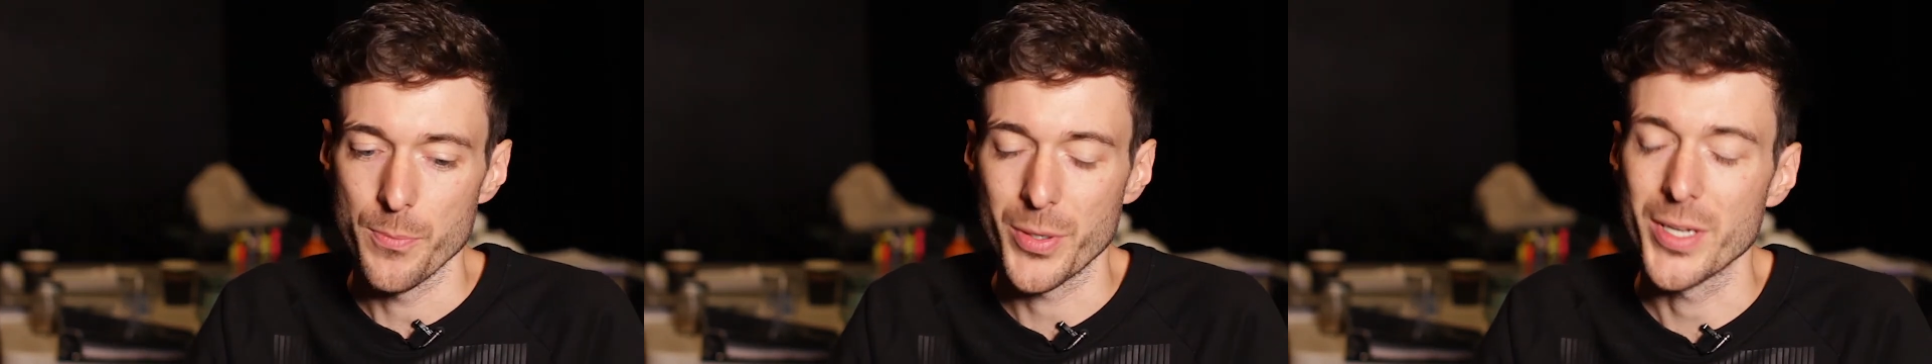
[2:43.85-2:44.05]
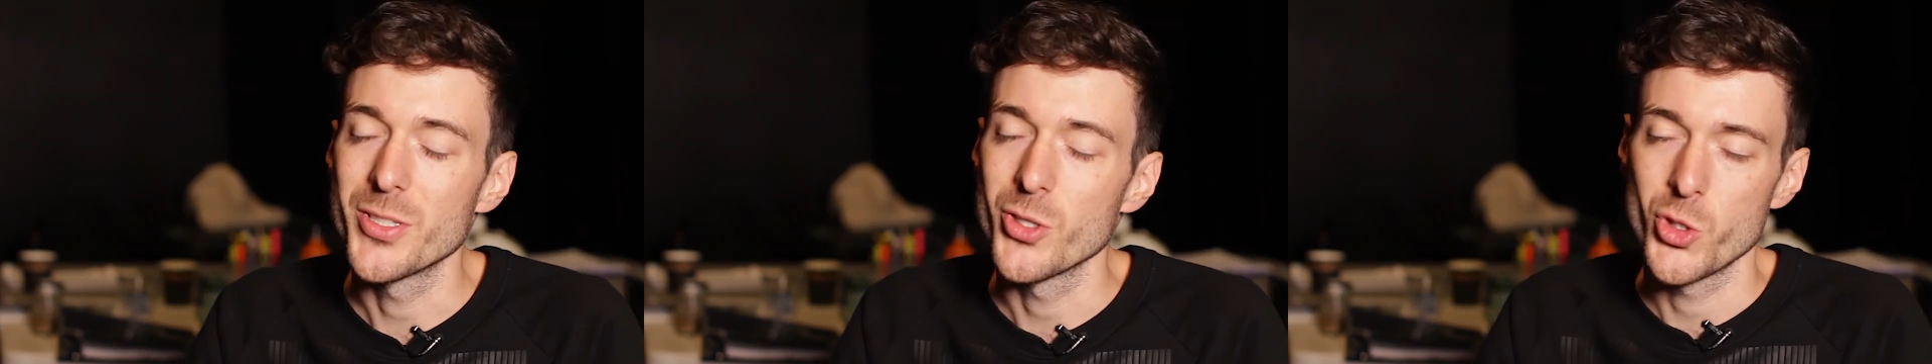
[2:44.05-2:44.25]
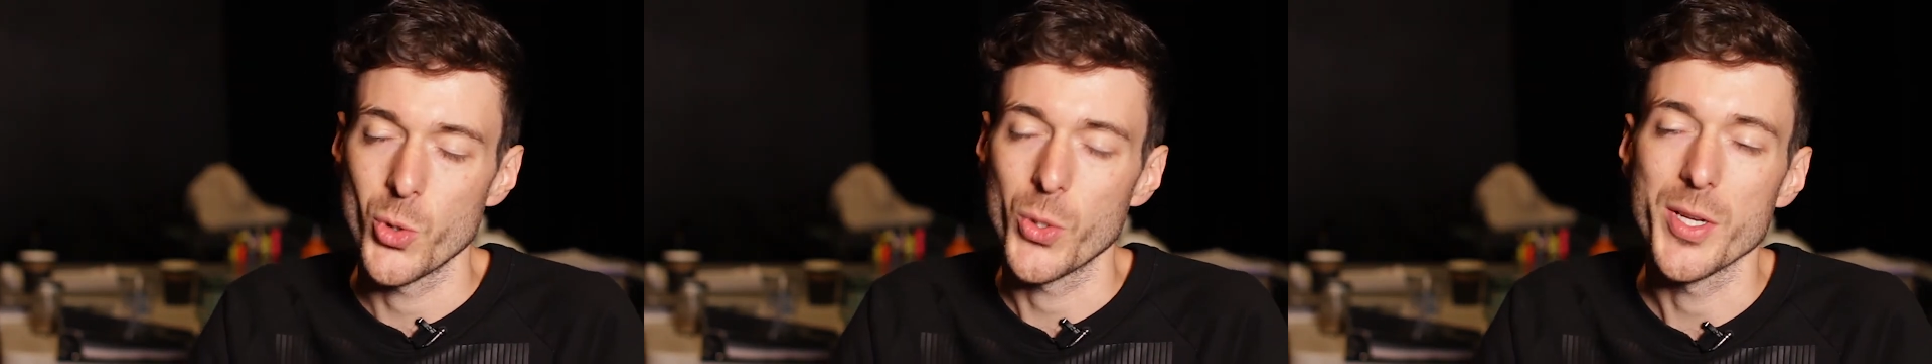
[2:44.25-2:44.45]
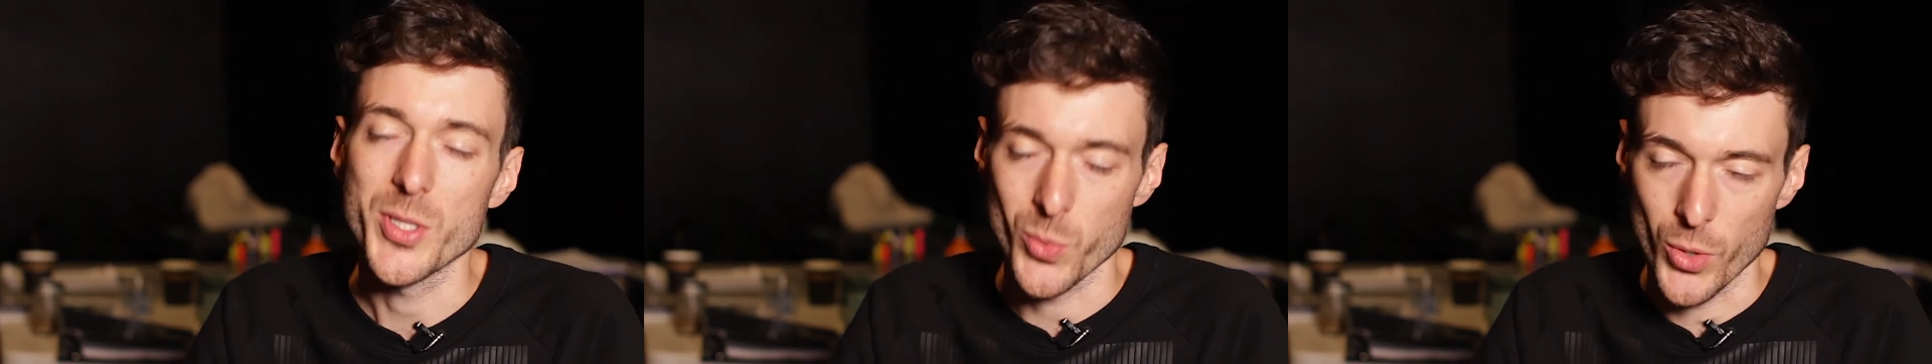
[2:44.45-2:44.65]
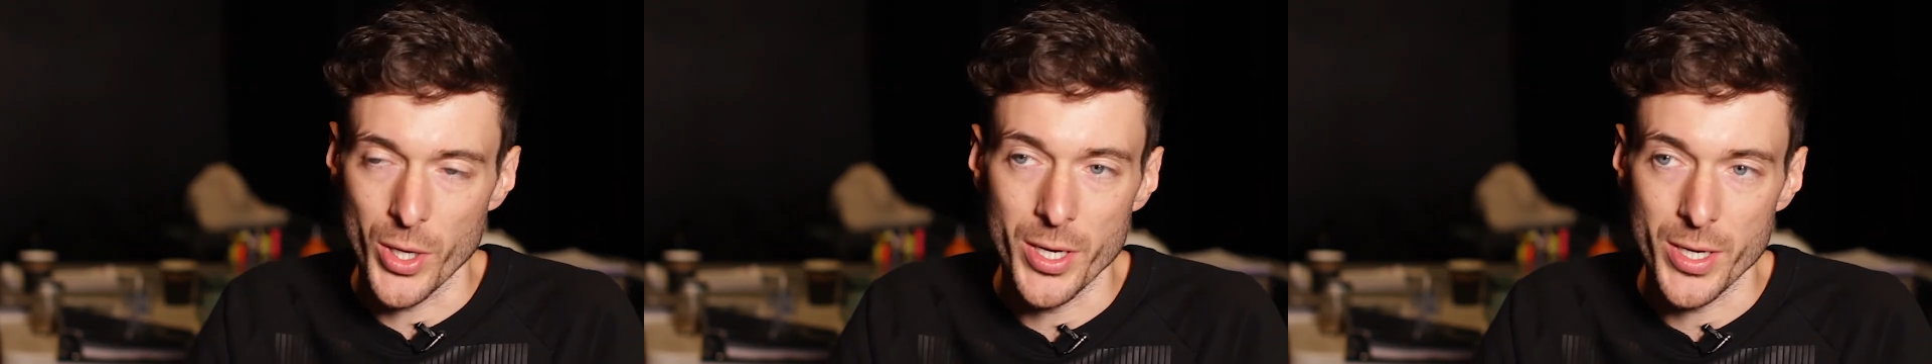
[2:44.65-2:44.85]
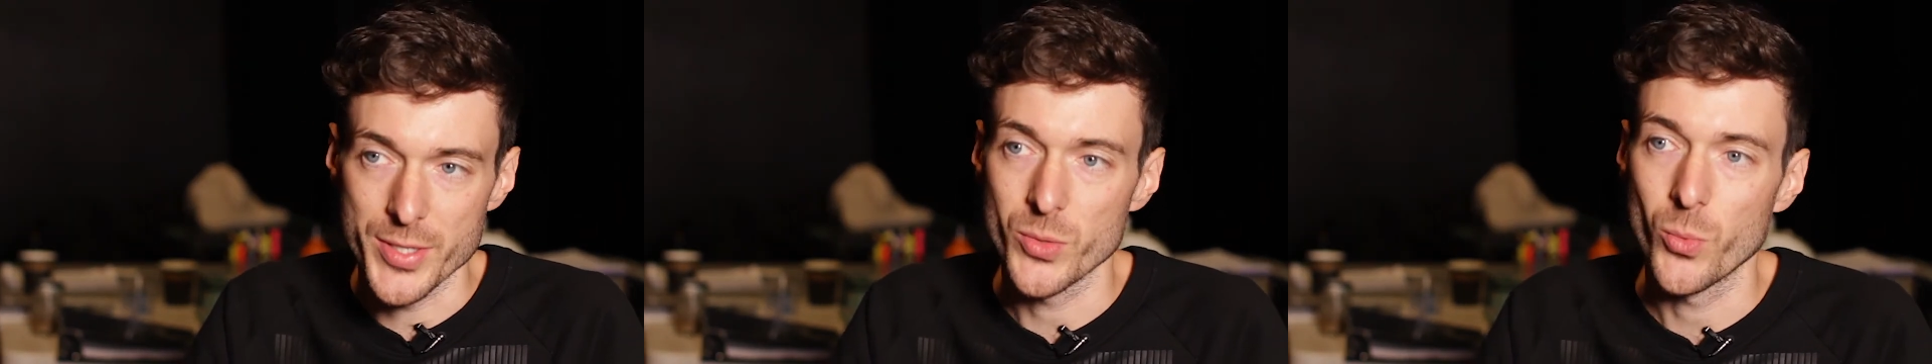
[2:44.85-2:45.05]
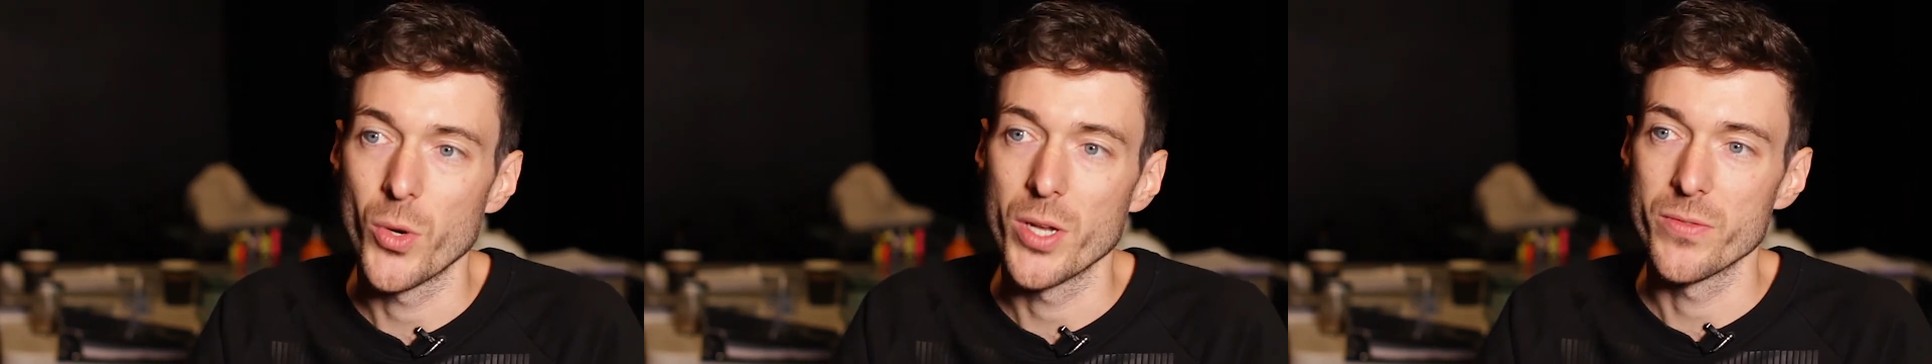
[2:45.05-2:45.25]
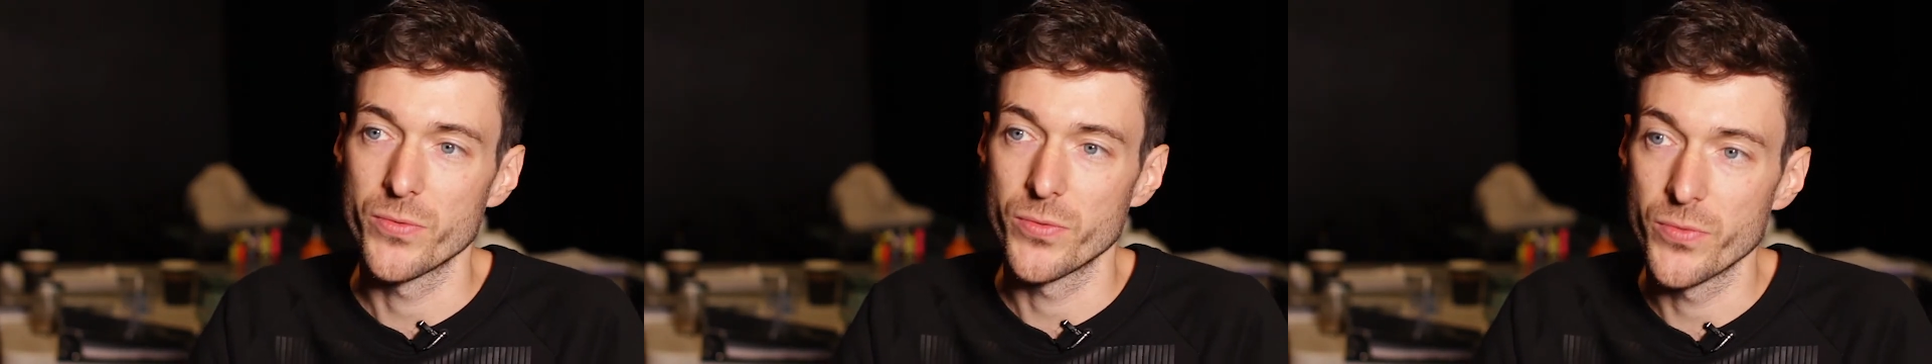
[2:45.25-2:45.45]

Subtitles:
But it's a joyous one. It's one